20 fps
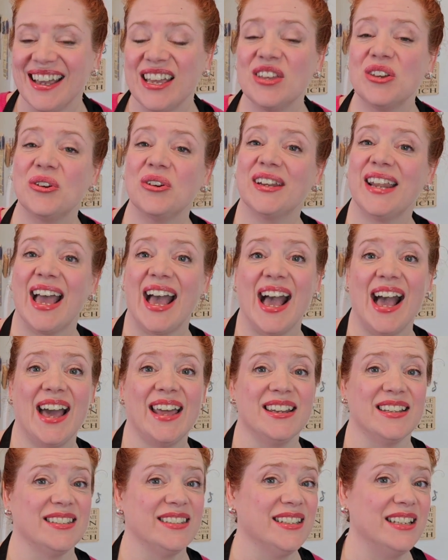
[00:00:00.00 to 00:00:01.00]
you could add
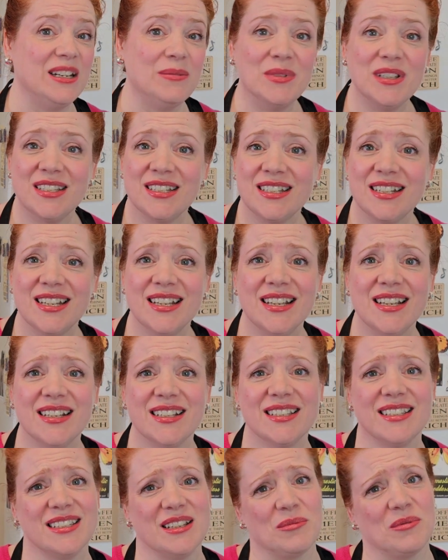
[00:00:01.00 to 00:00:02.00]
a cinnamon stick,
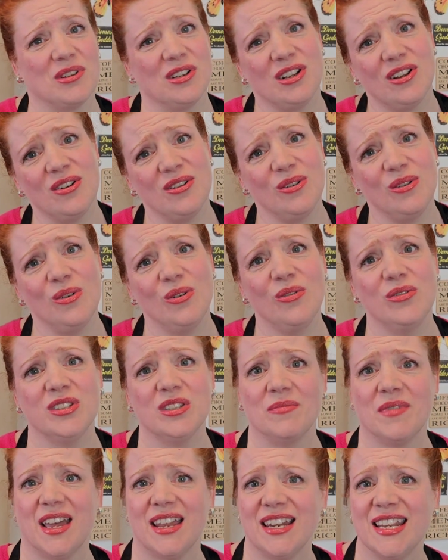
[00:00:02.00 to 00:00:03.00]
some cloves, some
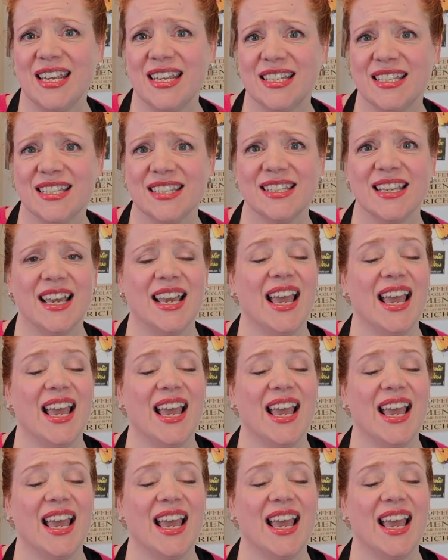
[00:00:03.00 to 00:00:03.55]
anise,